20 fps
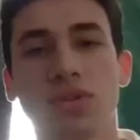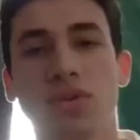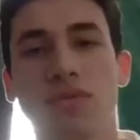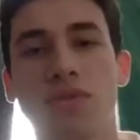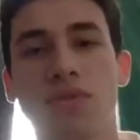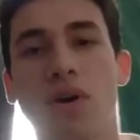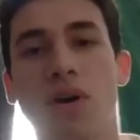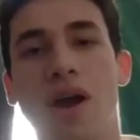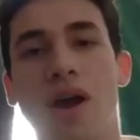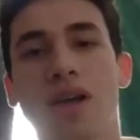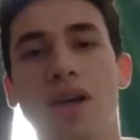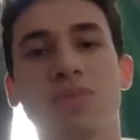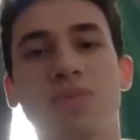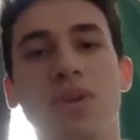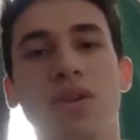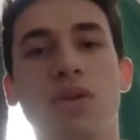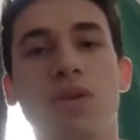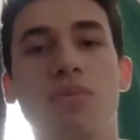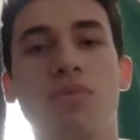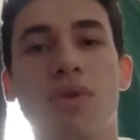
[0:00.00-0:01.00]
far has
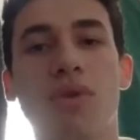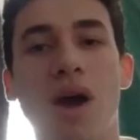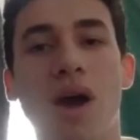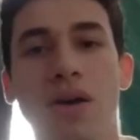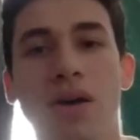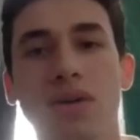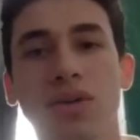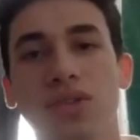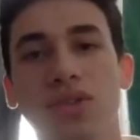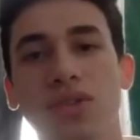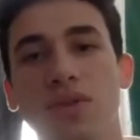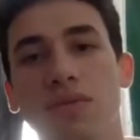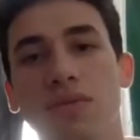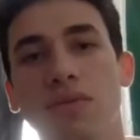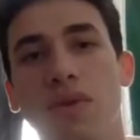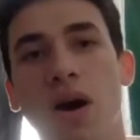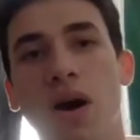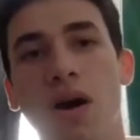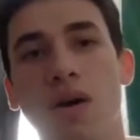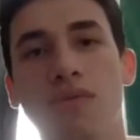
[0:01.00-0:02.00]
been your proudest
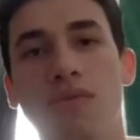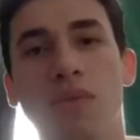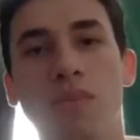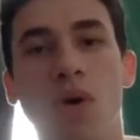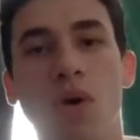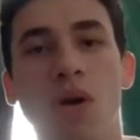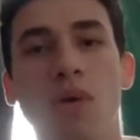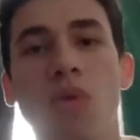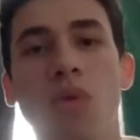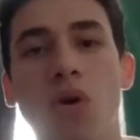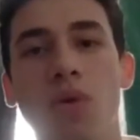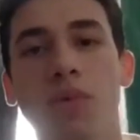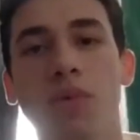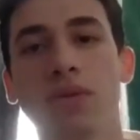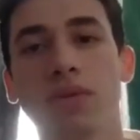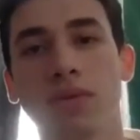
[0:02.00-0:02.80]
football moment?